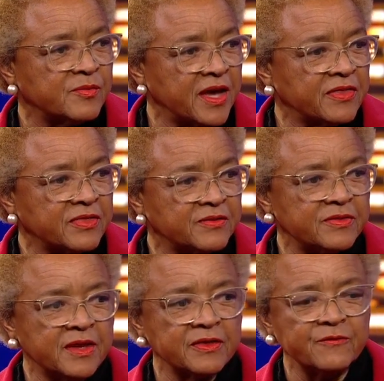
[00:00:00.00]

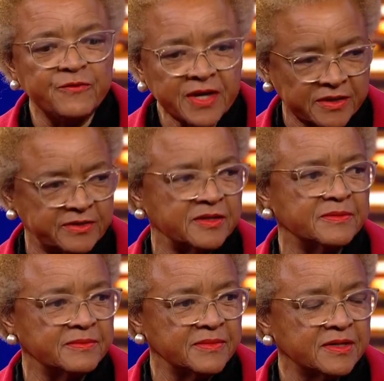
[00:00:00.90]
the victim
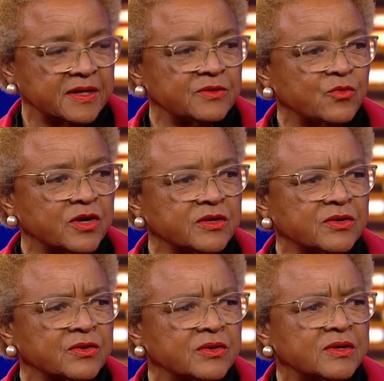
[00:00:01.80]
can
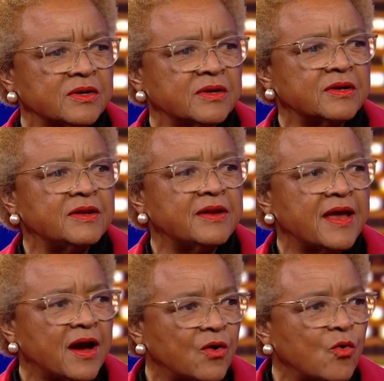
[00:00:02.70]
wonder,
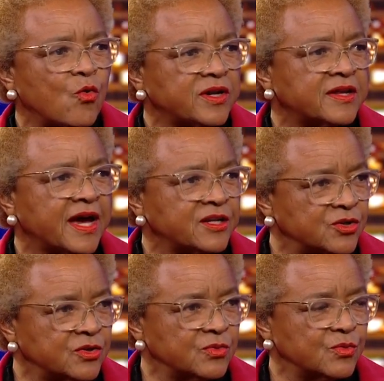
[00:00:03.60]
now what did I
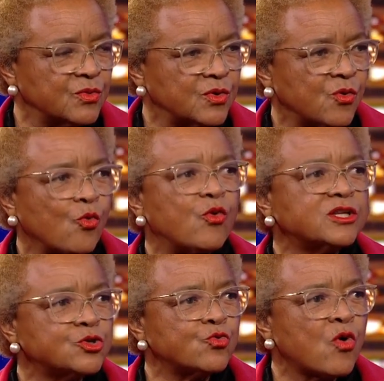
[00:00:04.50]
do?
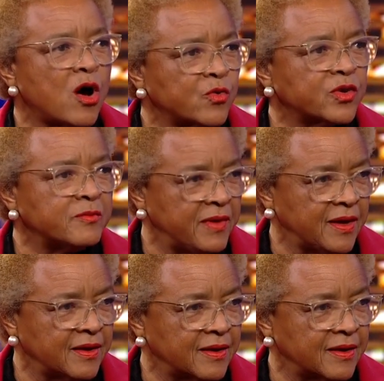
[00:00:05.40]
What's wrong with me?